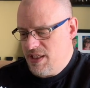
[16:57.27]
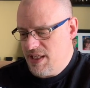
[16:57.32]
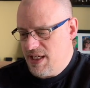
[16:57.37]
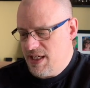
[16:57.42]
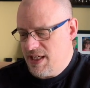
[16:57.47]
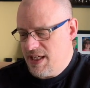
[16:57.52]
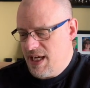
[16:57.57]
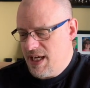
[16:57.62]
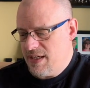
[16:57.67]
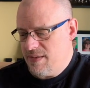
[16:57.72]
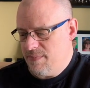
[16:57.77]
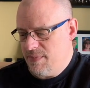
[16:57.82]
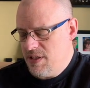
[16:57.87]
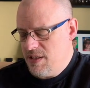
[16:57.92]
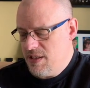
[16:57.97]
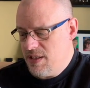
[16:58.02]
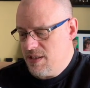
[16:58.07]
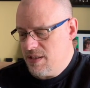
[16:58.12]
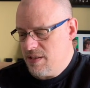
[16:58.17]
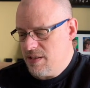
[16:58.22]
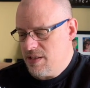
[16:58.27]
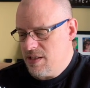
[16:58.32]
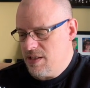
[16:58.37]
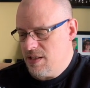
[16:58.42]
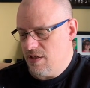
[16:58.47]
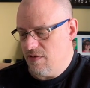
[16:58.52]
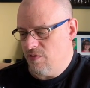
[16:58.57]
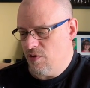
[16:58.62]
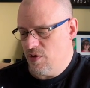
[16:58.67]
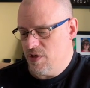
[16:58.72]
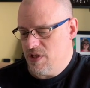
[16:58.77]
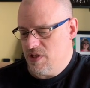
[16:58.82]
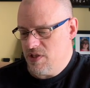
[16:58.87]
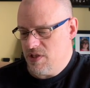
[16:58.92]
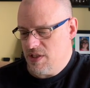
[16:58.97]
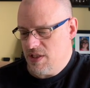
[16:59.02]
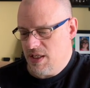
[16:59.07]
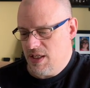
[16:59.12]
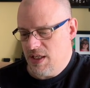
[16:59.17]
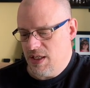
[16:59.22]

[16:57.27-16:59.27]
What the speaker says: King Edmund," said a voice,